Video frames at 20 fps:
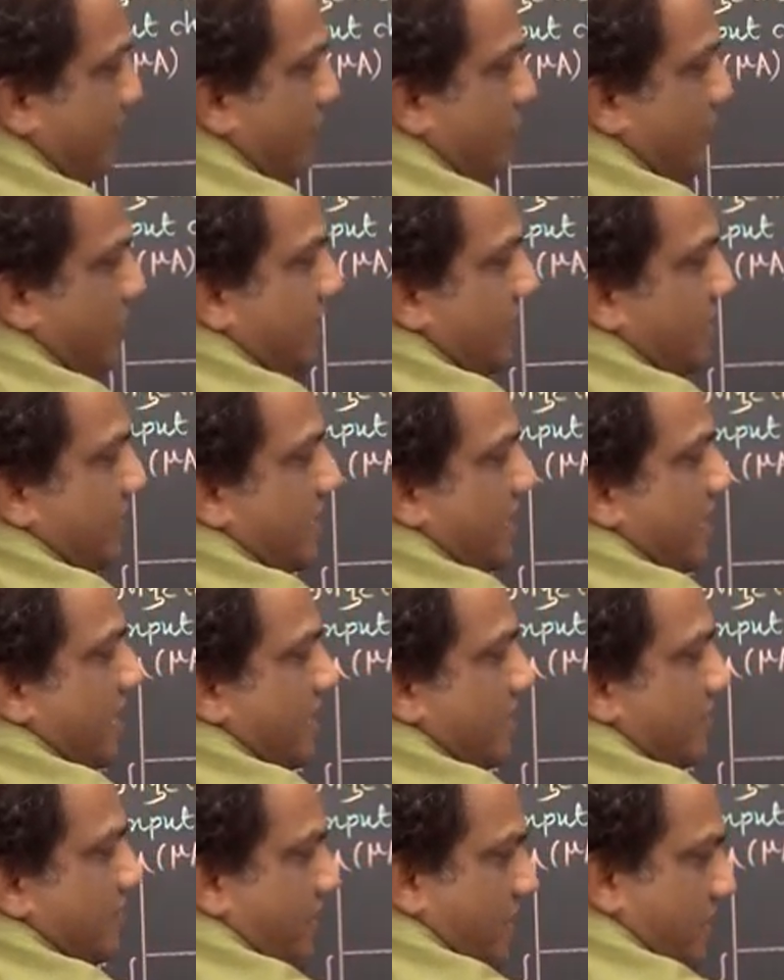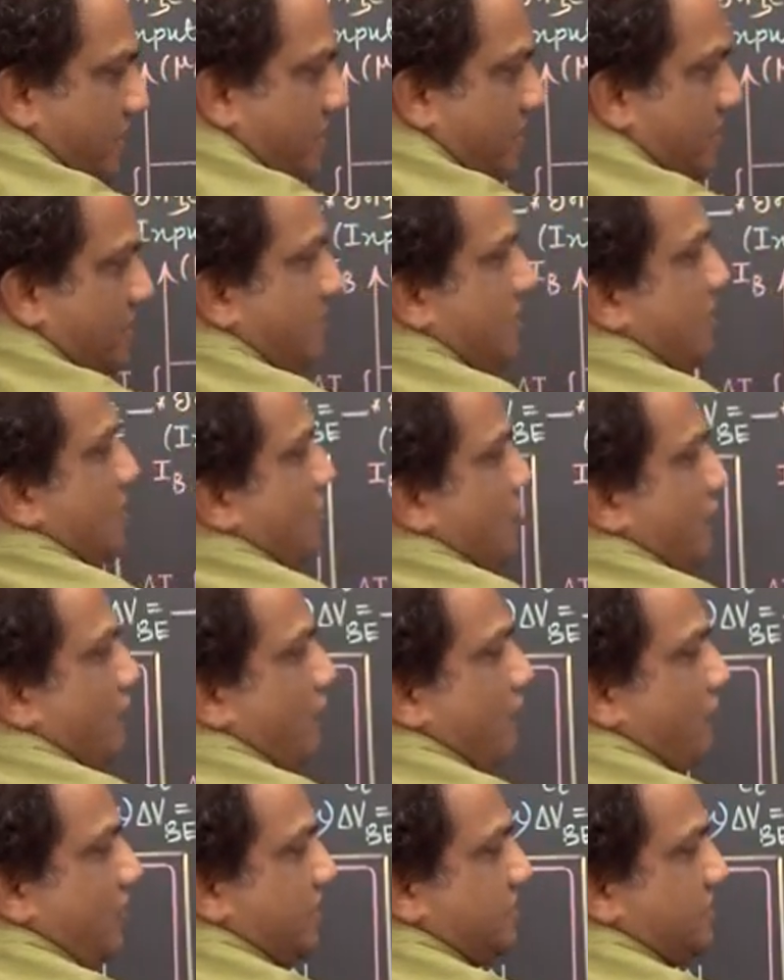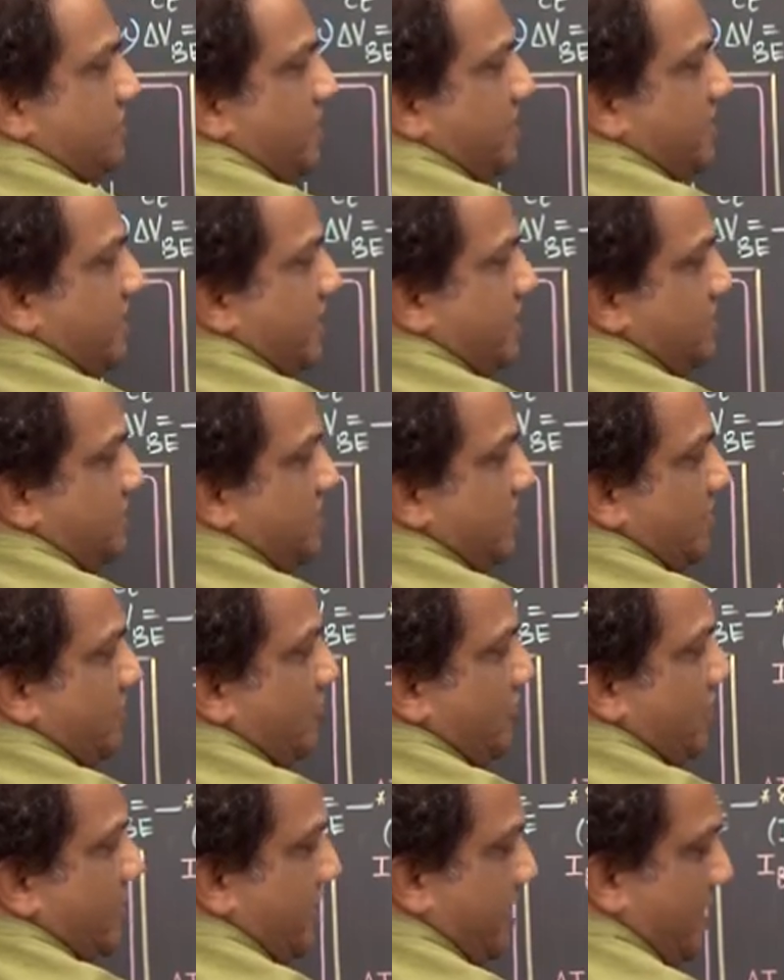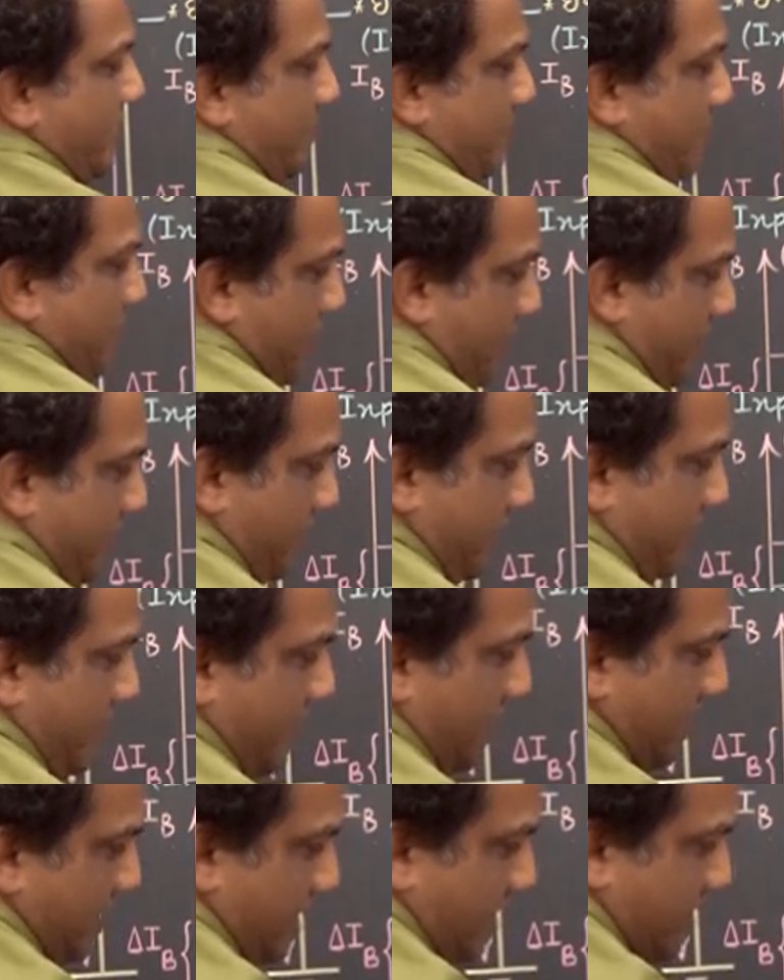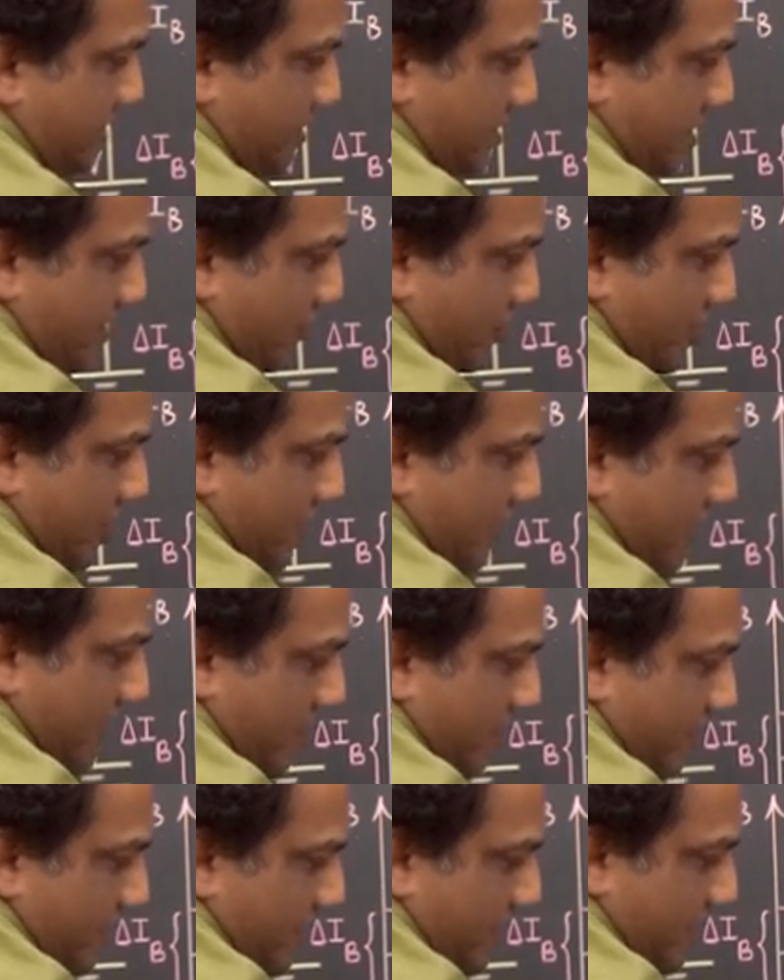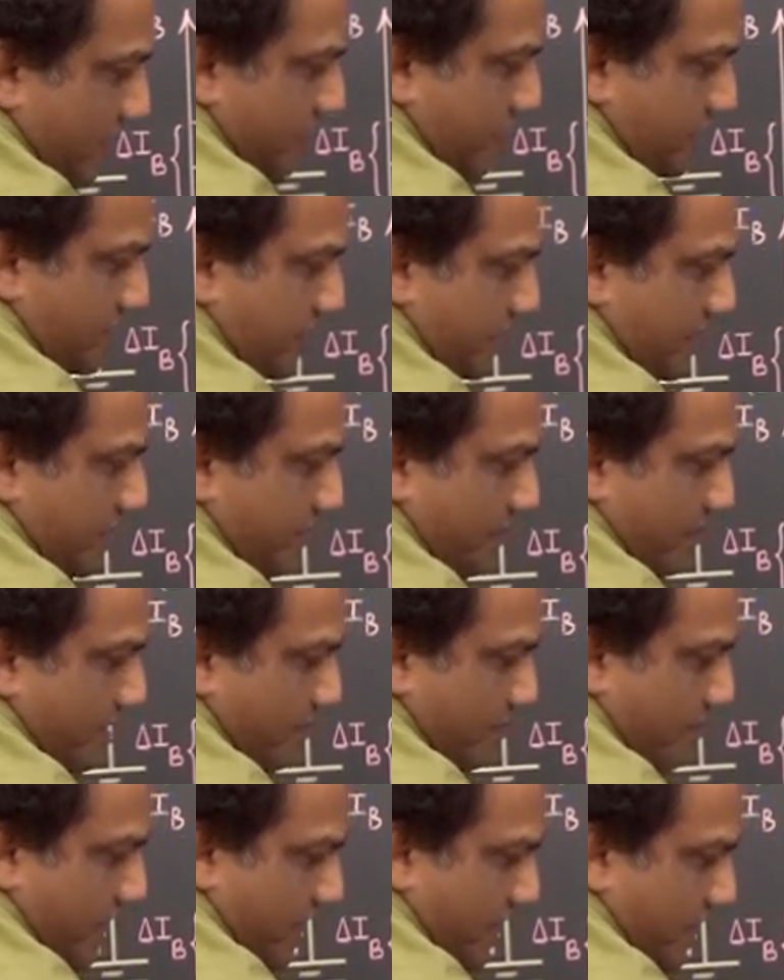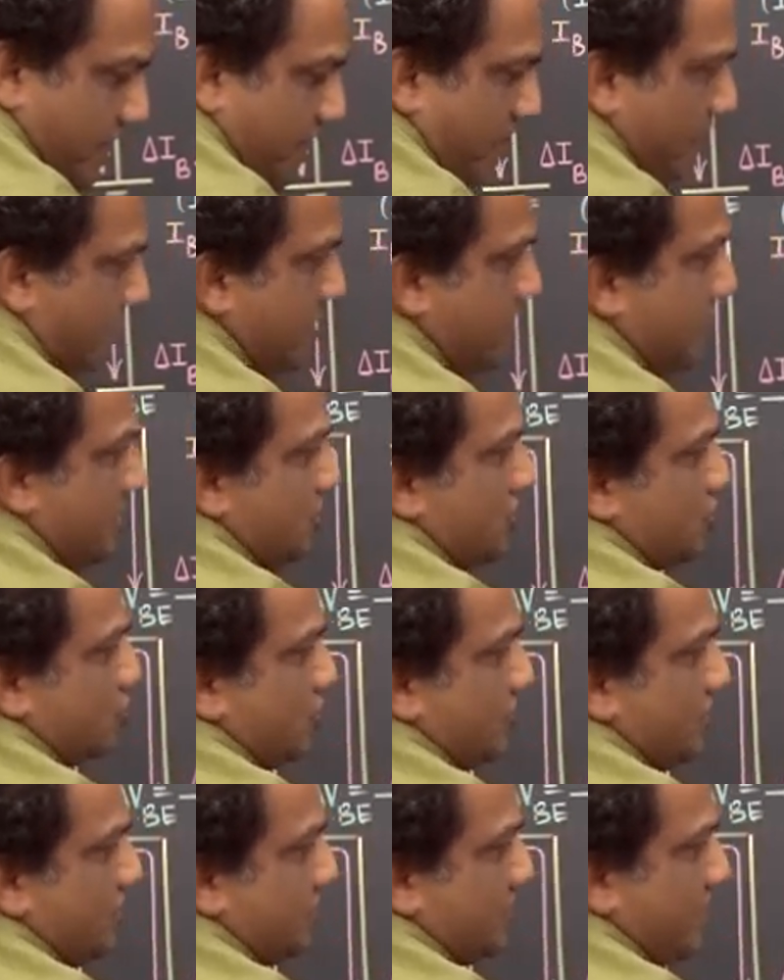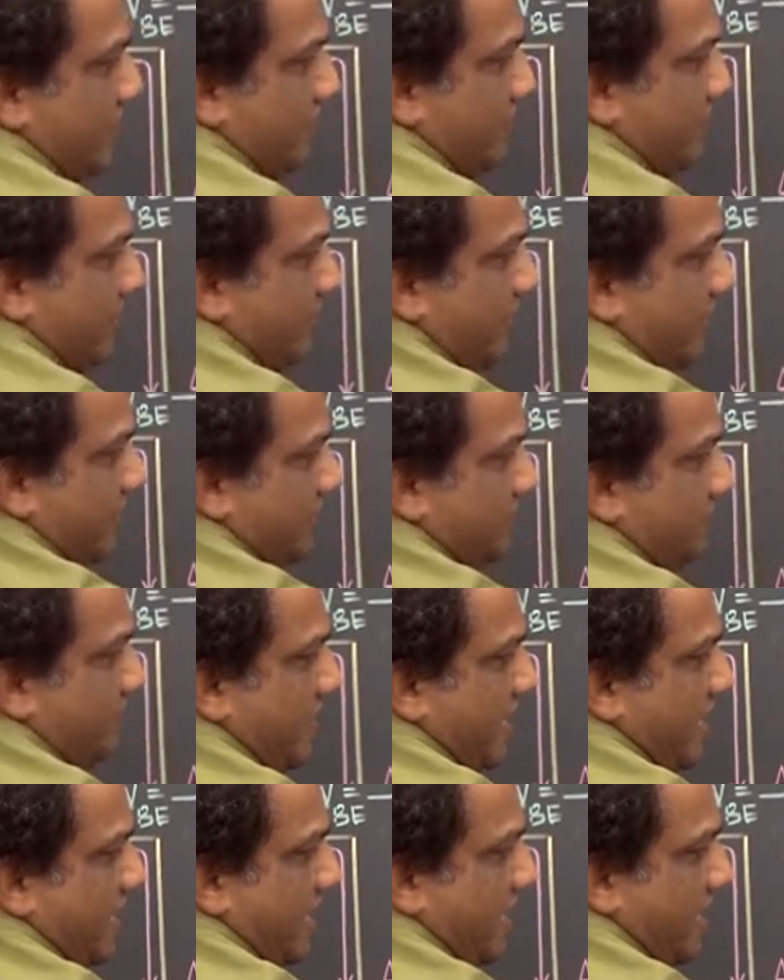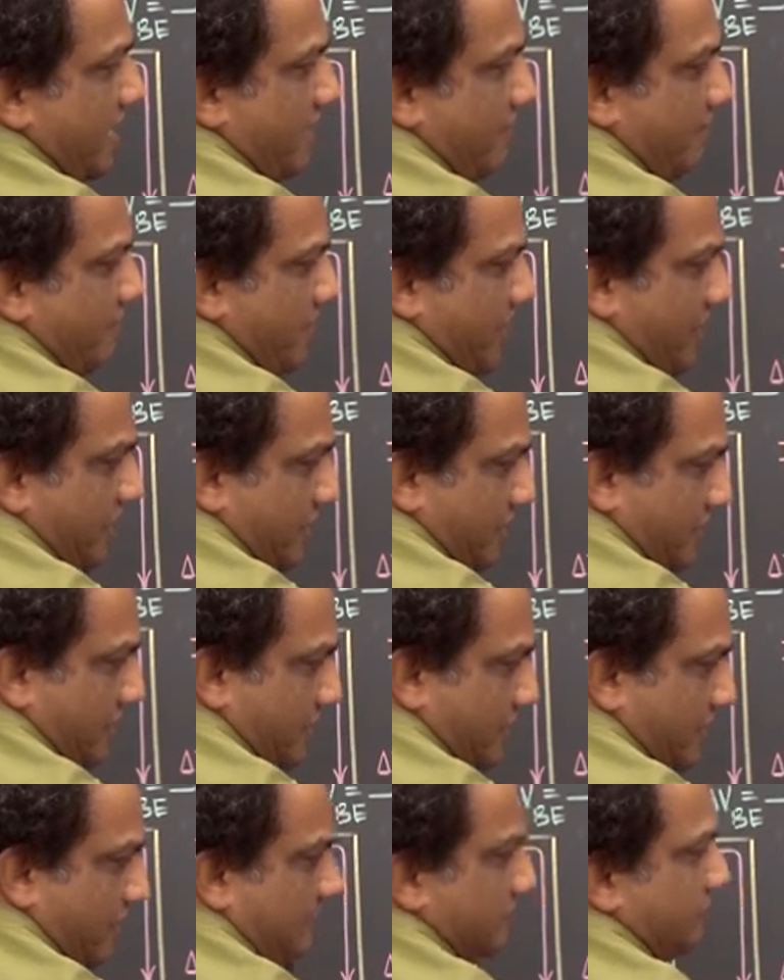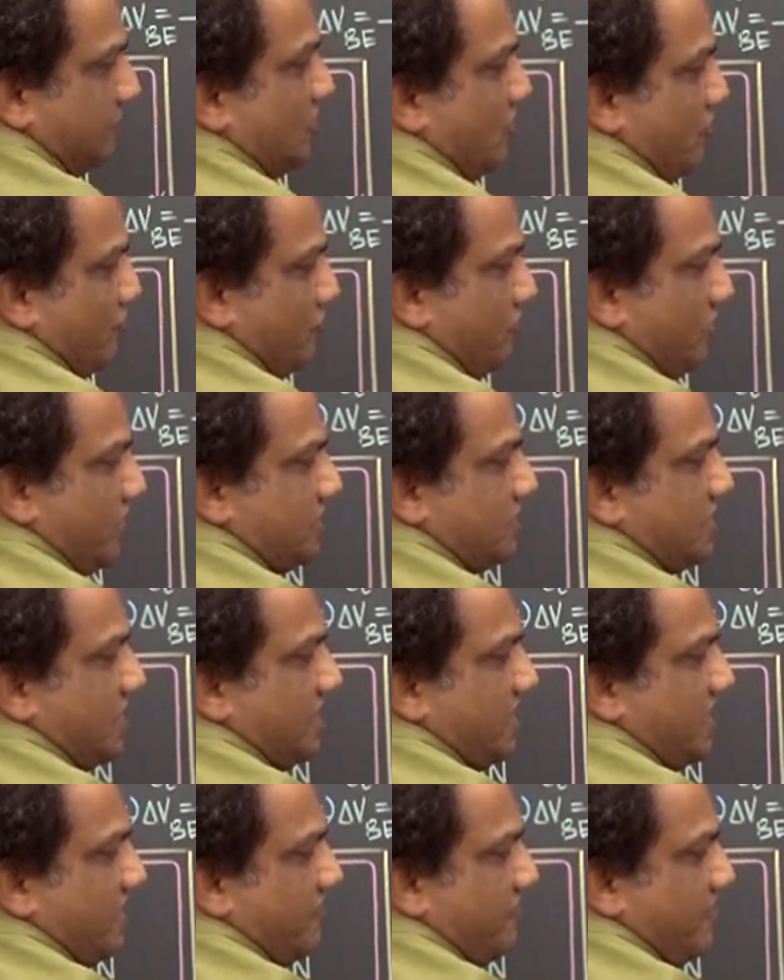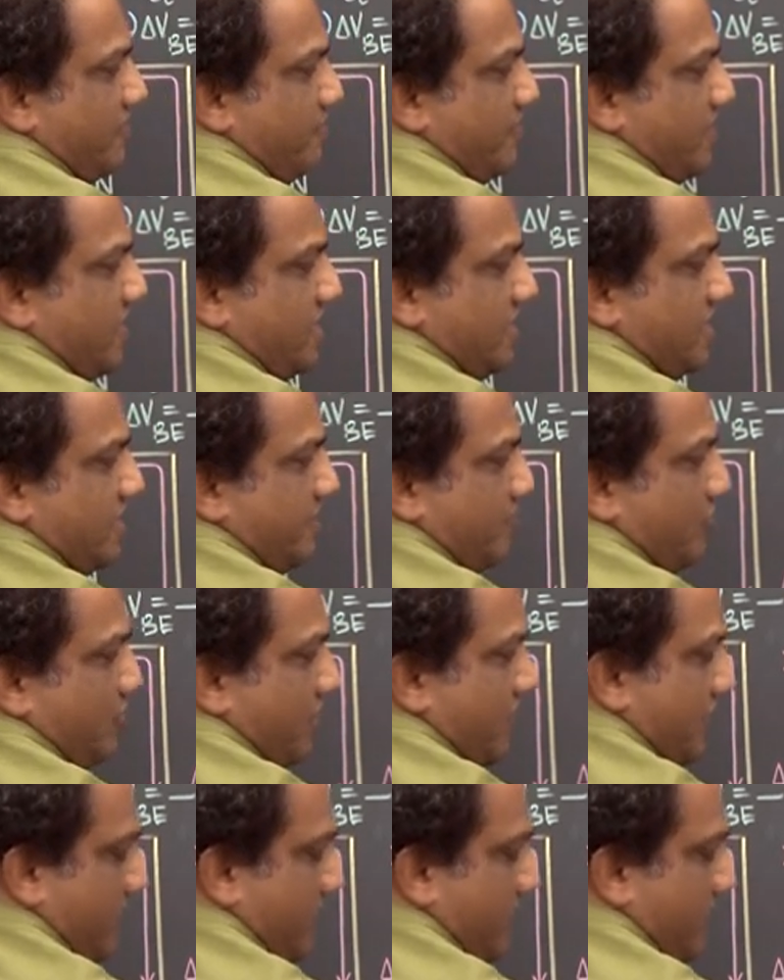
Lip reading: upon delta IB. What is delta IC upon delta IB? Delta IC upon delta IB, it is nothing but beta. So this can be replaced by beta. What is delta VBE upon